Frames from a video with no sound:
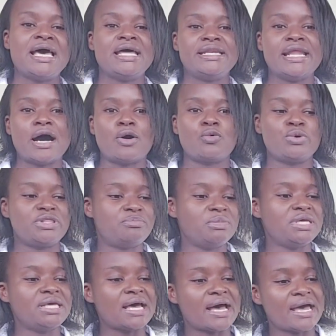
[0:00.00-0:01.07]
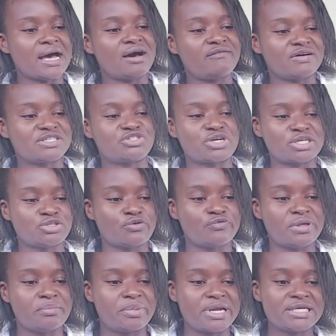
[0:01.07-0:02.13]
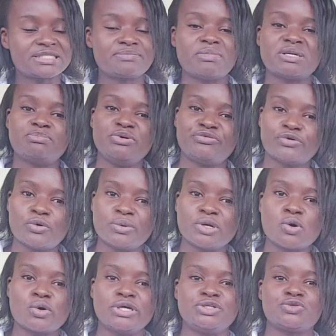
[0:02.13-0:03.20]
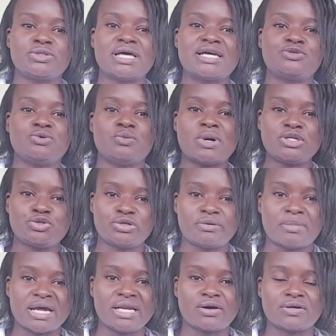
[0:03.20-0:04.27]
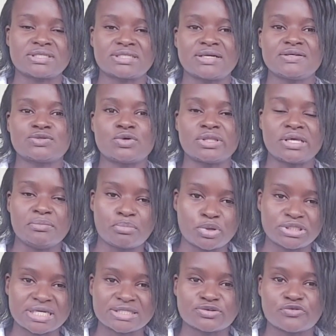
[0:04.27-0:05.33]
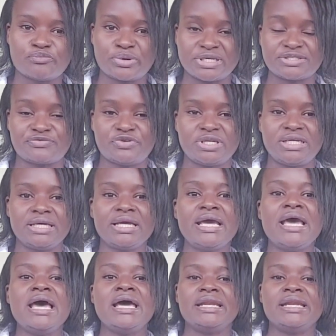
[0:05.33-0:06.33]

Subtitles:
Now with me I have a structure of the breast, but before we go into that we want to remind ourselves on the importance of breastfeeding.